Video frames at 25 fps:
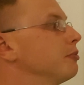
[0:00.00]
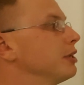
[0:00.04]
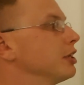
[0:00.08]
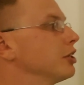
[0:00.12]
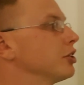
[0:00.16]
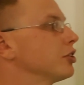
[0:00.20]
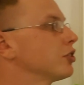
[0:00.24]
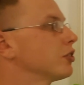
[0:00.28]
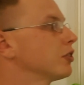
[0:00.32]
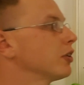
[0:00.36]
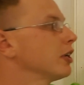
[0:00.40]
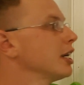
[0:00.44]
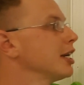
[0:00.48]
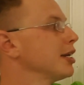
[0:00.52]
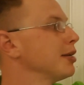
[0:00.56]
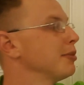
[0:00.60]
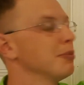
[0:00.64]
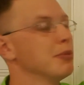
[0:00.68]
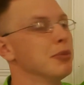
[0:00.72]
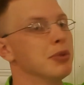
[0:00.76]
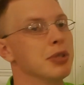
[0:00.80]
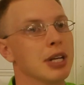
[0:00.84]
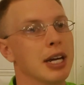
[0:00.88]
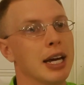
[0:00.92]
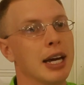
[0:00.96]

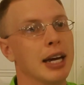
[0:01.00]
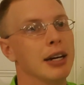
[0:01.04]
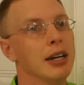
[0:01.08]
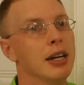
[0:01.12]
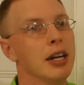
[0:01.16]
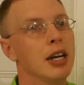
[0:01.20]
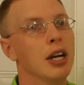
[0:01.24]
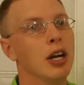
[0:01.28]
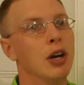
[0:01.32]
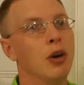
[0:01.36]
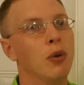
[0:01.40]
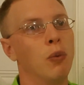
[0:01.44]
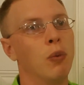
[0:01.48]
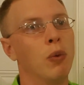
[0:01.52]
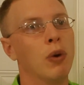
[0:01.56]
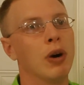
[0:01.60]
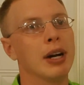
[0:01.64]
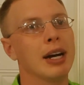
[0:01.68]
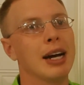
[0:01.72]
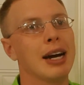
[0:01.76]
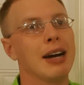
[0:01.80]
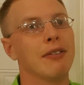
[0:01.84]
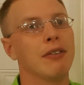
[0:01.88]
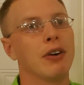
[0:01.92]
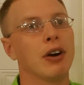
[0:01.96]
extremes at what
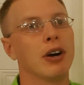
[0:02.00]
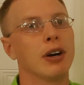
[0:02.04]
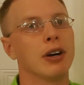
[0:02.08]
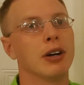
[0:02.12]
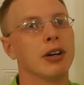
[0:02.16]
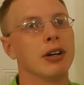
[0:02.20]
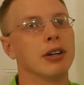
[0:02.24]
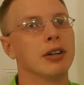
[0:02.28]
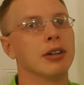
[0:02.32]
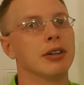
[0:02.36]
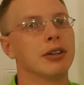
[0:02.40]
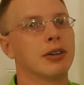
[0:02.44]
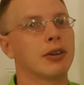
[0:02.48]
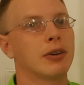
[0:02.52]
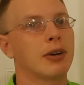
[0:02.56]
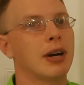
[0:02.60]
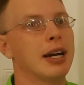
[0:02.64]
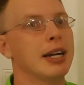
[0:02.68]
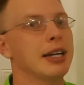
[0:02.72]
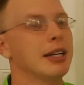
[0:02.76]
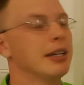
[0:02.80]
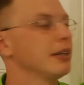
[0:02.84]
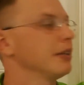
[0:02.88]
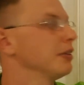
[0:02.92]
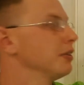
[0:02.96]
I've heard
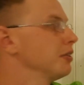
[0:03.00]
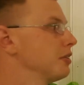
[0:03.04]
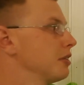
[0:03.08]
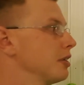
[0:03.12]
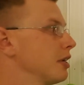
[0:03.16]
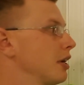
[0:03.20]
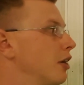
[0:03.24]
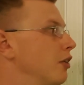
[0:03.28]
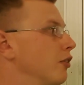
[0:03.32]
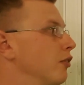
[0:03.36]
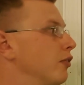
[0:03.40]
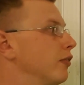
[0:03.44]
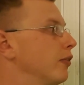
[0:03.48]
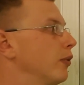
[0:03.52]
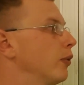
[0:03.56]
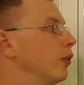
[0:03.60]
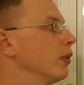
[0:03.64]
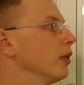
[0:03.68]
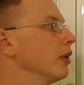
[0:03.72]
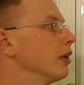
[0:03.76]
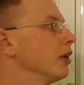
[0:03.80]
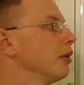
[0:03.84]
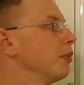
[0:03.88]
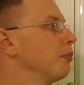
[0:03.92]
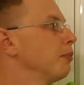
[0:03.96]
cranes go
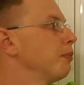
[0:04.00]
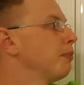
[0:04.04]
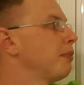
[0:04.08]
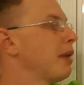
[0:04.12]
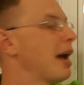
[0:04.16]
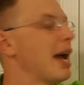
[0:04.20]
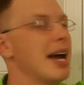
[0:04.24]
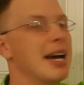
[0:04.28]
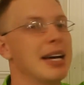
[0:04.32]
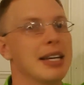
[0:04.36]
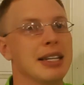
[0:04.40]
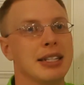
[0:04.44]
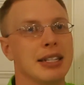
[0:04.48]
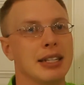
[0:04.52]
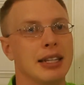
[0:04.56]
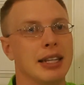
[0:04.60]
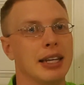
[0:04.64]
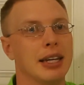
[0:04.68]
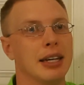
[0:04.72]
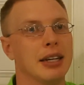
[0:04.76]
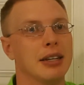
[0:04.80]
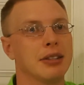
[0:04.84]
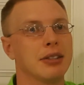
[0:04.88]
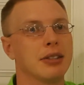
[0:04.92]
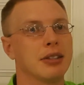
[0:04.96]
for past
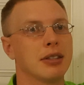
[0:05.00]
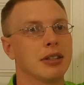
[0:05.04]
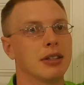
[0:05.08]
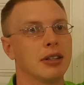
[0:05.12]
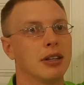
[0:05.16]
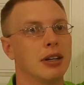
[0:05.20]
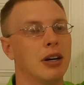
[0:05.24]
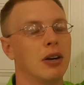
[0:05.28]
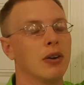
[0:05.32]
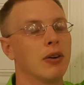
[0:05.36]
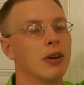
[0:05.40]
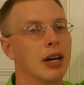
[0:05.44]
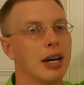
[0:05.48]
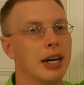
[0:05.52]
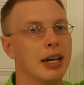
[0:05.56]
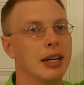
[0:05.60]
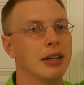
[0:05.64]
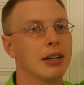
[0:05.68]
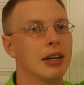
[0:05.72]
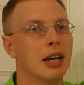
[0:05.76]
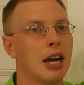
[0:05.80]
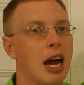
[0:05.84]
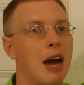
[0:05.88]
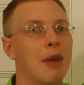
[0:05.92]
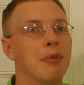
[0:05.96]
this,
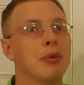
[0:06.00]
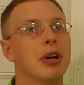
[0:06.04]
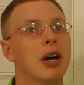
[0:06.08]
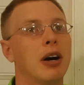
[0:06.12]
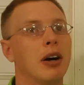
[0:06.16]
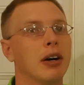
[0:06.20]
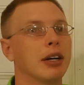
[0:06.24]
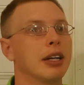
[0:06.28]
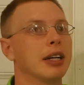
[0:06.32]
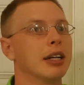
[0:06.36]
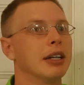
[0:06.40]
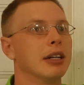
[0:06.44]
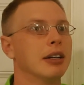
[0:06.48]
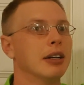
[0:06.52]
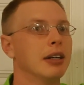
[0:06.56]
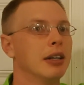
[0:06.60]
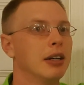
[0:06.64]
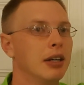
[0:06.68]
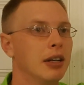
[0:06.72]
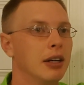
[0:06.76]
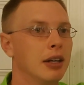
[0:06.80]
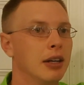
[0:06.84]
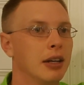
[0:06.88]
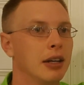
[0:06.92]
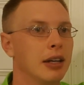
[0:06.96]
okay? I'm talking,
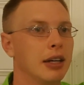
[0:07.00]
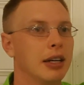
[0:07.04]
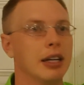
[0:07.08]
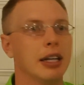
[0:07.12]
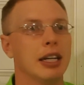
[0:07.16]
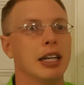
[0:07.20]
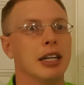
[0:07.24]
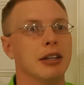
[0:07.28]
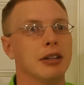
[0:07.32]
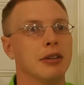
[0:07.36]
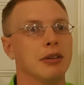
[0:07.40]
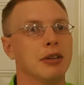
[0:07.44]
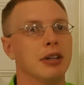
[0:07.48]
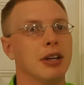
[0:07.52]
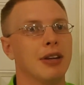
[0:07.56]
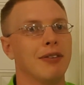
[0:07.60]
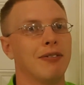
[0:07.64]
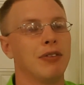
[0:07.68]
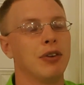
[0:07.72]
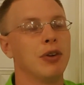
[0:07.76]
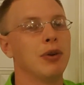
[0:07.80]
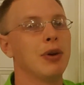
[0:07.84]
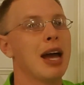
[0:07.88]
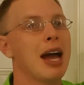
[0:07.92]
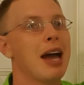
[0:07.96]

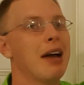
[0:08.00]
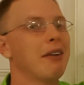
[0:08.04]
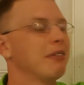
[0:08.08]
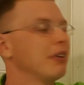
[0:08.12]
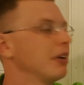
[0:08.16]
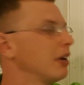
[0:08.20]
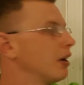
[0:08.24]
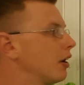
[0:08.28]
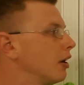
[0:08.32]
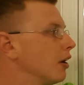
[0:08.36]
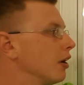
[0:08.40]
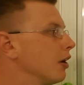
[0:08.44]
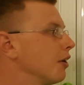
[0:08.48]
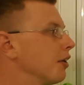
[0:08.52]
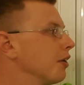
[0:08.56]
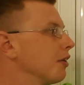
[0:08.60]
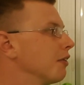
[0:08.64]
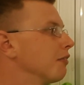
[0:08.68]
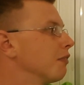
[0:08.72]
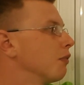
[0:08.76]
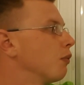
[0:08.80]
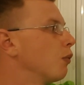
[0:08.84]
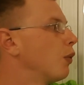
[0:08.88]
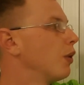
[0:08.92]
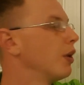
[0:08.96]
if you haven't heard
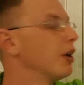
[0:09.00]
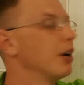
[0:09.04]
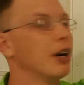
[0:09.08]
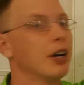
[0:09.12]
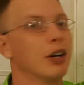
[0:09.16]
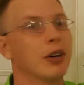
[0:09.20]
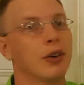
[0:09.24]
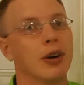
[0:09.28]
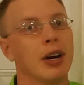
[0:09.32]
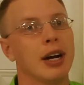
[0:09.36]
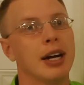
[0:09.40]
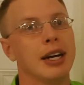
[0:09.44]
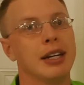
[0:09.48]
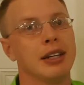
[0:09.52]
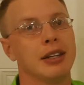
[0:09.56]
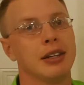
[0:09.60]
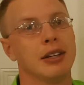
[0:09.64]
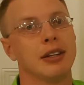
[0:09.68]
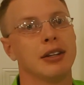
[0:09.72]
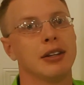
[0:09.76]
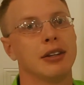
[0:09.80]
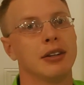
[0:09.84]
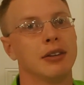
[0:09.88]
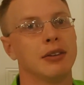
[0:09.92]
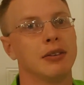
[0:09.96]
of what a crane
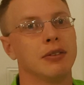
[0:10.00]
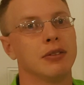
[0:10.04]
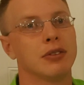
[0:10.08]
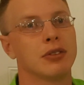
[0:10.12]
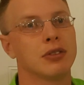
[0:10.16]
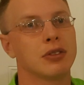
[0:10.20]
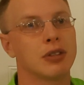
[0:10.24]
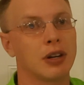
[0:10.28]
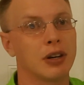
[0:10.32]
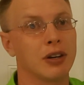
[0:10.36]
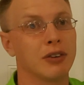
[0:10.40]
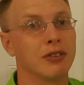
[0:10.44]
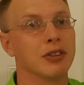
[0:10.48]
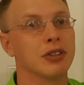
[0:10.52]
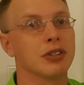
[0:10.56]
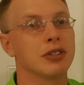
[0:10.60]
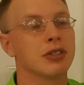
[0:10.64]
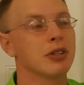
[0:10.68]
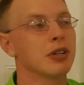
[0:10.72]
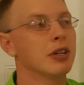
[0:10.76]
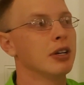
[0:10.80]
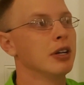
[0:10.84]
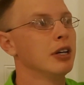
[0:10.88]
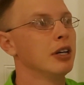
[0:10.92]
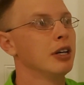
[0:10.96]
service